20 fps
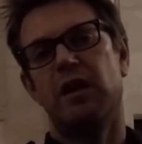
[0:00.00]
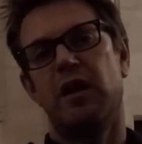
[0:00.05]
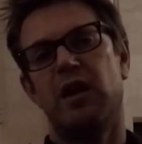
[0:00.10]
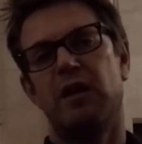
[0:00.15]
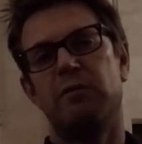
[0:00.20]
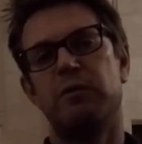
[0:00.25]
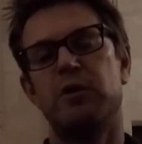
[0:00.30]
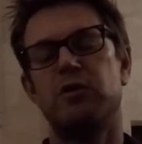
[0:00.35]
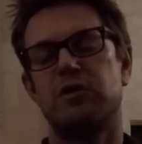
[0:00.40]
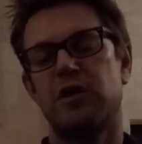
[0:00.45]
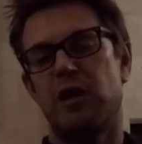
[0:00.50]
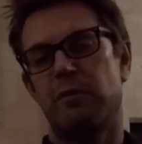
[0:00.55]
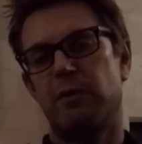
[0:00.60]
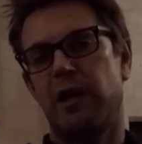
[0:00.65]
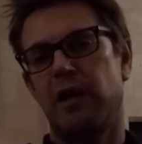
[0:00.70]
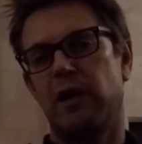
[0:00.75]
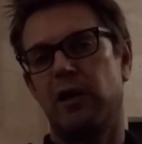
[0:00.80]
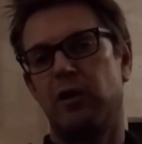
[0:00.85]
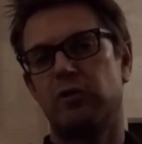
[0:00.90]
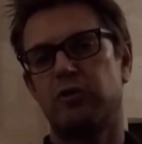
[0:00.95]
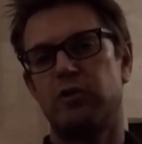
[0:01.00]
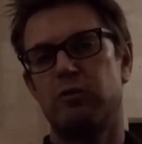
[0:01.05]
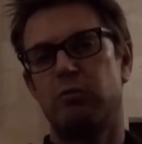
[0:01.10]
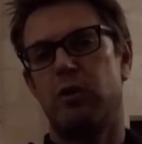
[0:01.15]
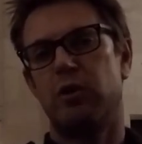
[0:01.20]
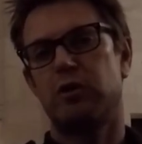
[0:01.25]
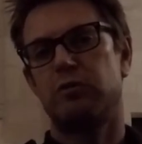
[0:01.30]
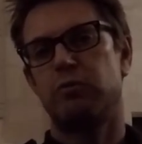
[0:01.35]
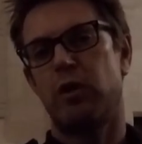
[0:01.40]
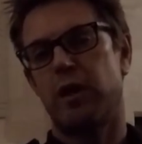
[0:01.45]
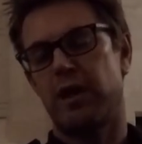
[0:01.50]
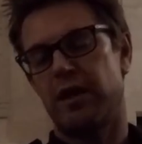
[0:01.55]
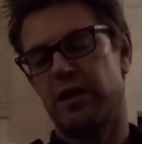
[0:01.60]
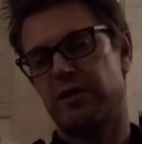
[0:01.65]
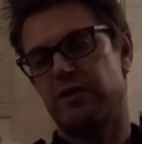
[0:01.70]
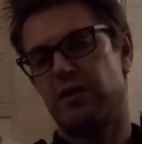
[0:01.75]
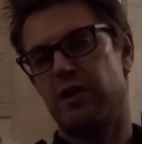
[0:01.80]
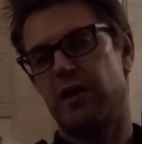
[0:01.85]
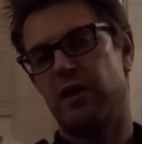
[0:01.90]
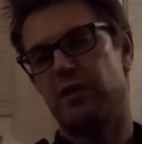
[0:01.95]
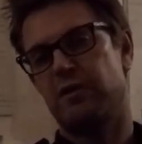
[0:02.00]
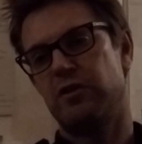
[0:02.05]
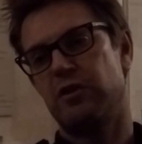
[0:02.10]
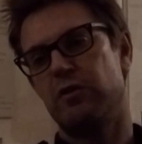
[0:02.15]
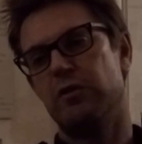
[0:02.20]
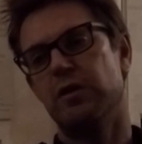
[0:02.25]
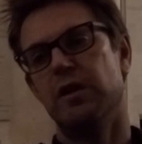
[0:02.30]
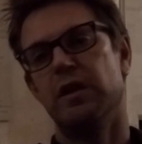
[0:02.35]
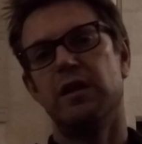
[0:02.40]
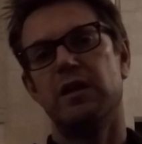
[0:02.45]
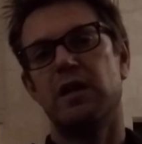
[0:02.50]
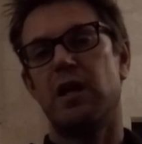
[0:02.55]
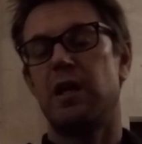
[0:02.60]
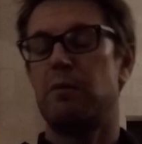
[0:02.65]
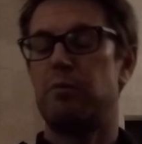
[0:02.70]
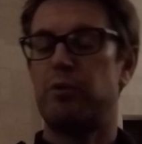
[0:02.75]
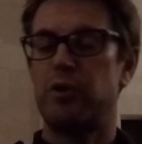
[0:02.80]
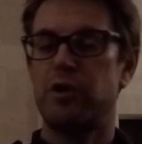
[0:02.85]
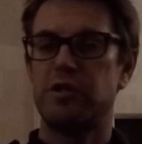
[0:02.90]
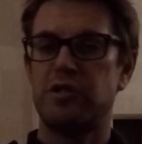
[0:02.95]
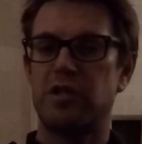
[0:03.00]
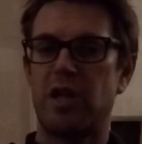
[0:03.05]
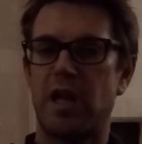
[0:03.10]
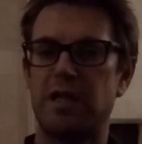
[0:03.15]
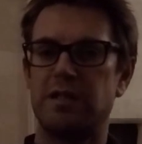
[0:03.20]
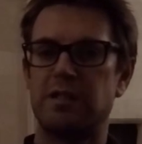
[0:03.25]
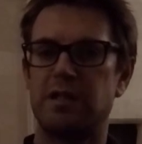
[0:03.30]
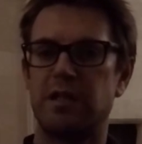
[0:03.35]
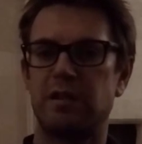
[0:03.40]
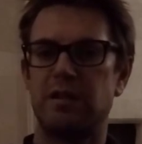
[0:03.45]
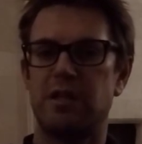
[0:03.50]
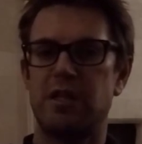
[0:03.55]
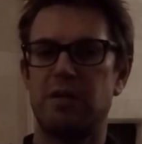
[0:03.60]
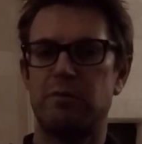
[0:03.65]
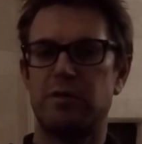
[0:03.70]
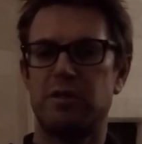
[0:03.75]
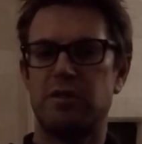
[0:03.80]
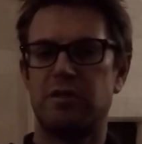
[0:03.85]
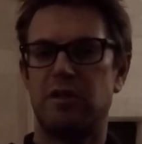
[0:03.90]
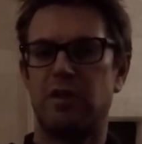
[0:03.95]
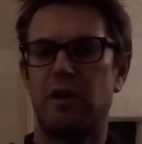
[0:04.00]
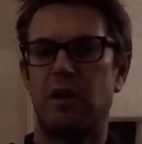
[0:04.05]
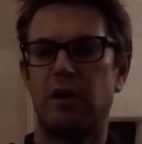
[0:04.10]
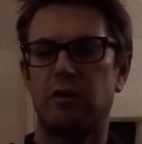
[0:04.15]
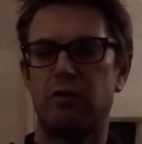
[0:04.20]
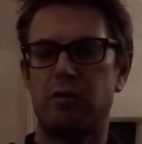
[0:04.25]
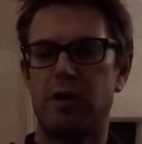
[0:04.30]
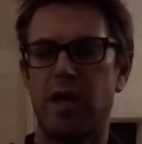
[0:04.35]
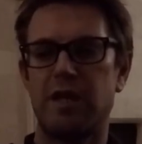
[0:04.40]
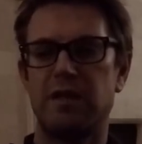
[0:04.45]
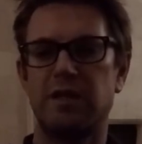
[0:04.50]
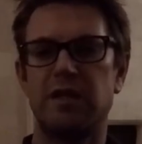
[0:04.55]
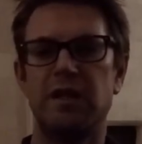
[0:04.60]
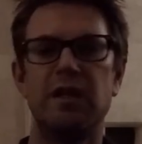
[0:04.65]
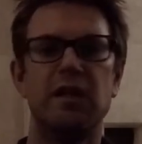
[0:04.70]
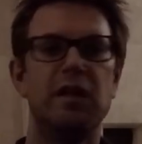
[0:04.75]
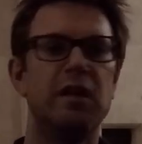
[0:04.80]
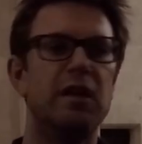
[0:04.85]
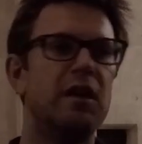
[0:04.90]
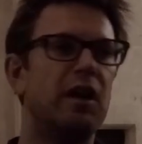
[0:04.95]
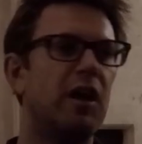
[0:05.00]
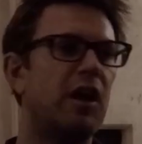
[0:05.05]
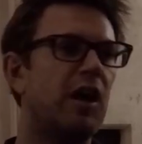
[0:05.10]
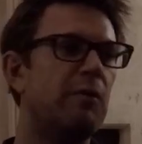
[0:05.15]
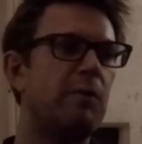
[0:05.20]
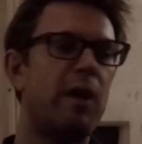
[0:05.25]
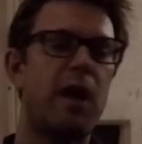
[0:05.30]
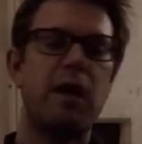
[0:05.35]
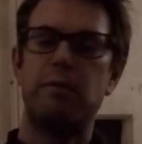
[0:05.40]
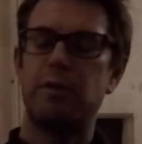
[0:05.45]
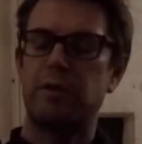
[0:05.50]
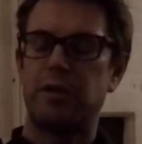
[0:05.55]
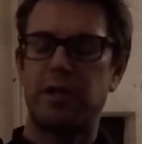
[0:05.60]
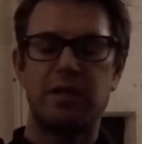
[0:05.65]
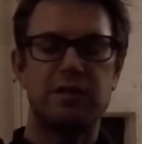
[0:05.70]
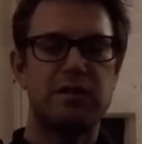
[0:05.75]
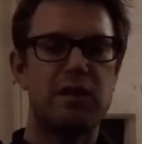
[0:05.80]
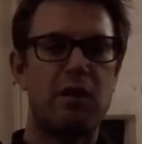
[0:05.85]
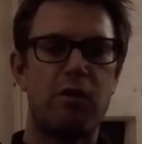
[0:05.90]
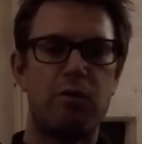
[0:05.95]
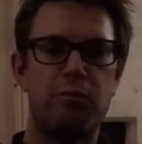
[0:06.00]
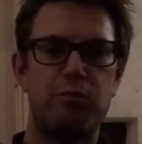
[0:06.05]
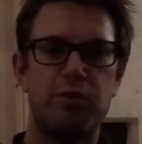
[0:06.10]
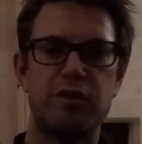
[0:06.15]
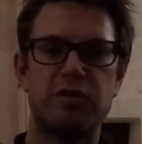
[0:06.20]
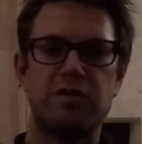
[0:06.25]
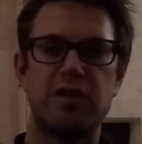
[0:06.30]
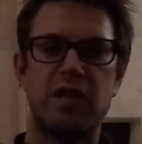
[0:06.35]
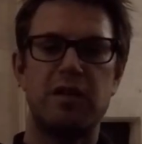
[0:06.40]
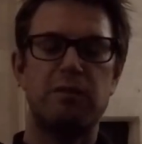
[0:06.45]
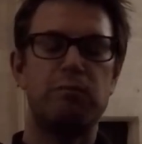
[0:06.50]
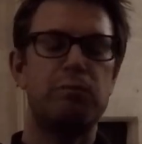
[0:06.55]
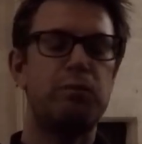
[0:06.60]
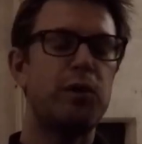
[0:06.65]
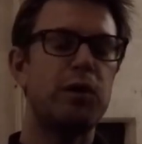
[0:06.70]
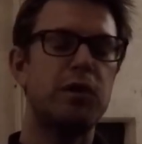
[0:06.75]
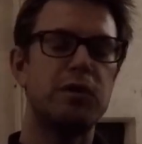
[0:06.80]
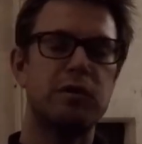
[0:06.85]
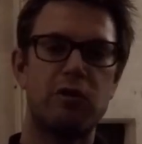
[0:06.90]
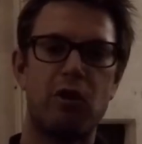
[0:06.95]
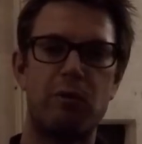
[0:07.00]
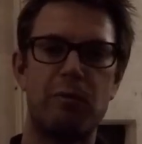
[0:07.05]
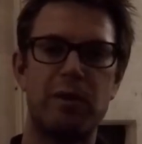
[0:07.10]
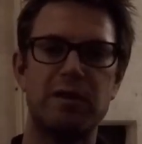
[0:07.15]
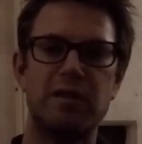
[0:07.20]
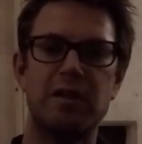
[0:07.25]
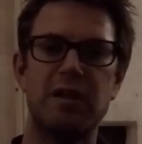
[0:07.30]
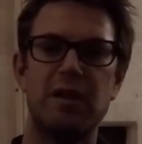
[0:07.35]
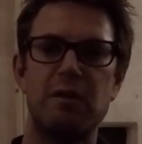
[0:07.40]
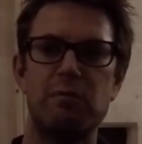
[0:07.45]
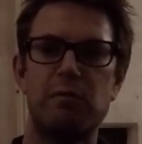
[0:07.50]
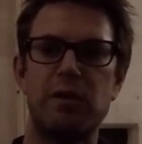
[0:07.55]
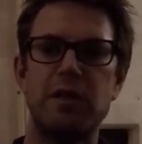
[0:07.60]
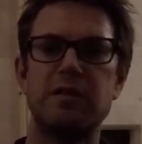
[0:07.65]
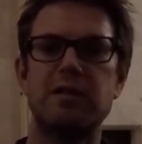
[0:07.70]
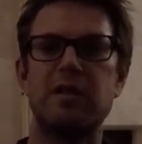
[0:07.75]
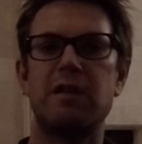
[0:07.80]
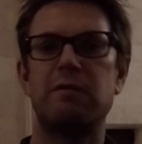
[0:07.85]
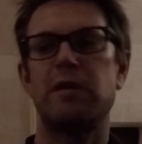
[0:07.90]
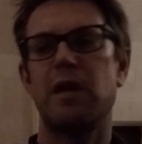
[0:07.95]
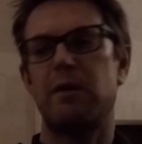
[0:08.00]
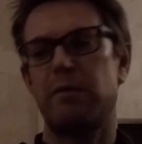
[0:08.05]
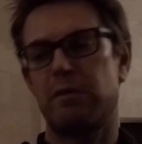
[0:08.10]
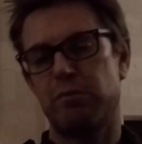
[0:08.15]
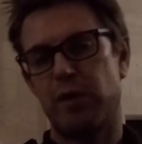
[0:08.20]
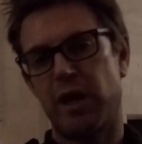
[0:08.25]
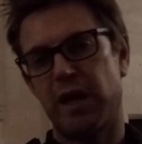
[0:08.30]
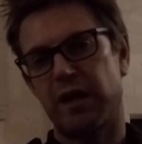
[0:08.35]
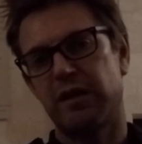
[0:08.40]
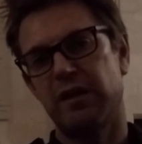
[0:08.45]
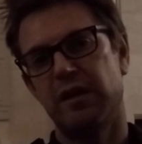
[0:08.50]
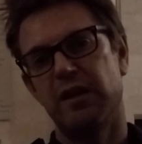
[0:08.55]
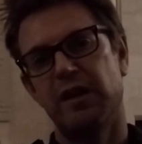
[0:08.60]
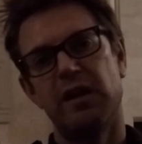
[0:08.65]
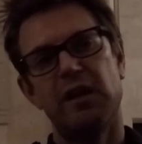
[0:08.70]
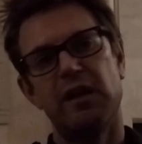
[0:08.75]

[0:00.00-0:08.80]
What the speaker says: who's coming along to watch what it is that I do and appreciating the images that I create. Everything is very appreciated. Please comment, please keep coming back.